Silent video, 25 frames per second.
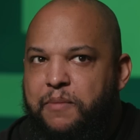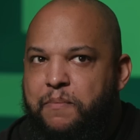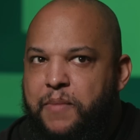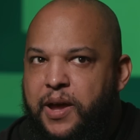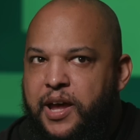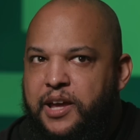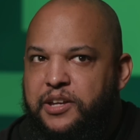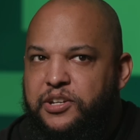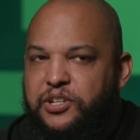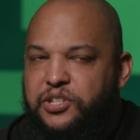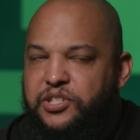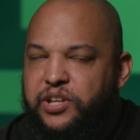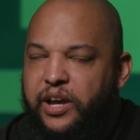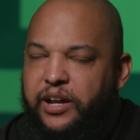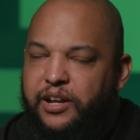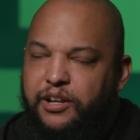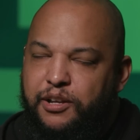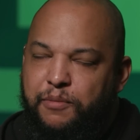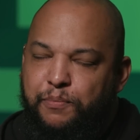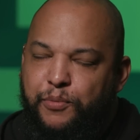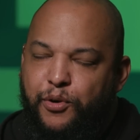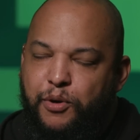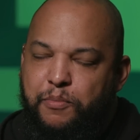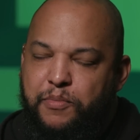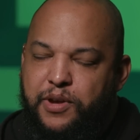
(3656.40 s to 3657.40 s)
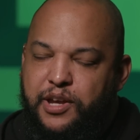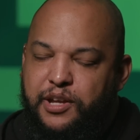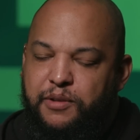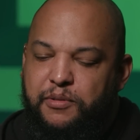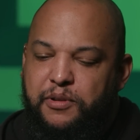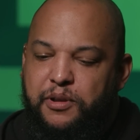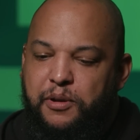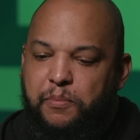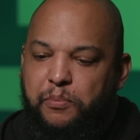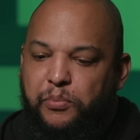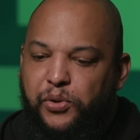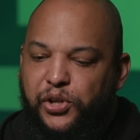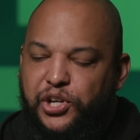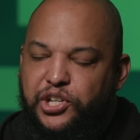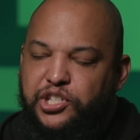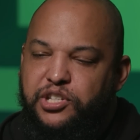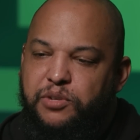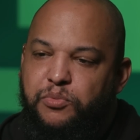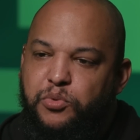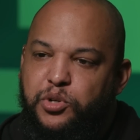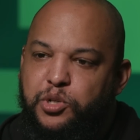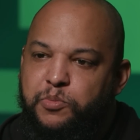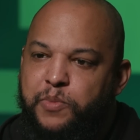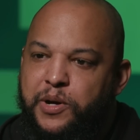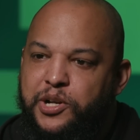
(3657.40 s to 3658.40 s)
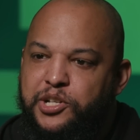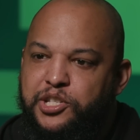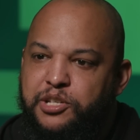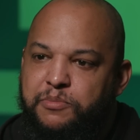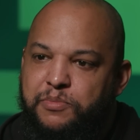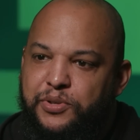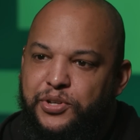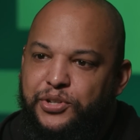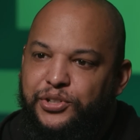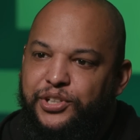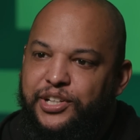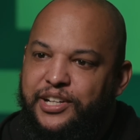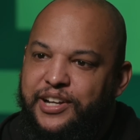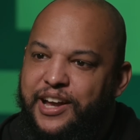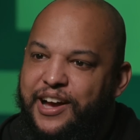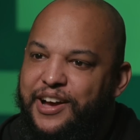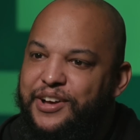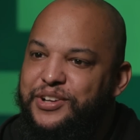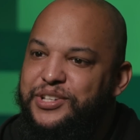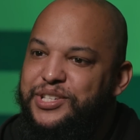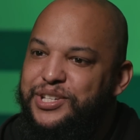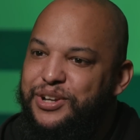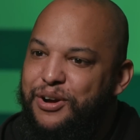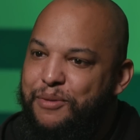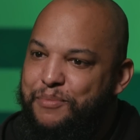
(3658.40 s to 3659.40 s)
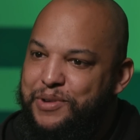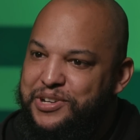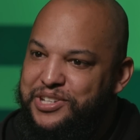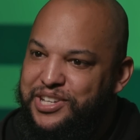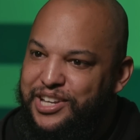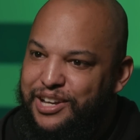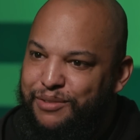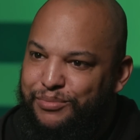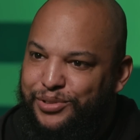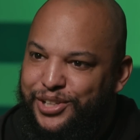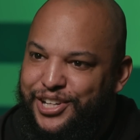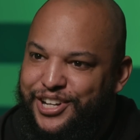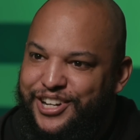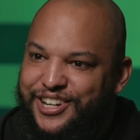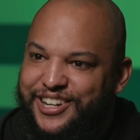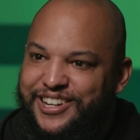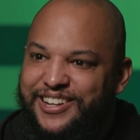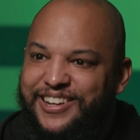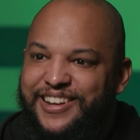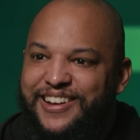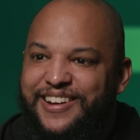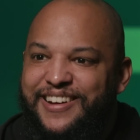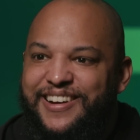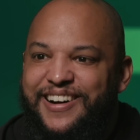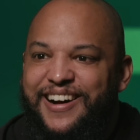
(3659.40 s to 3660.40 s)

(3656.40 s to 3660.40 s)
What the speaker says: command decided to put me in a place of responsibility now, so I'm a team leader.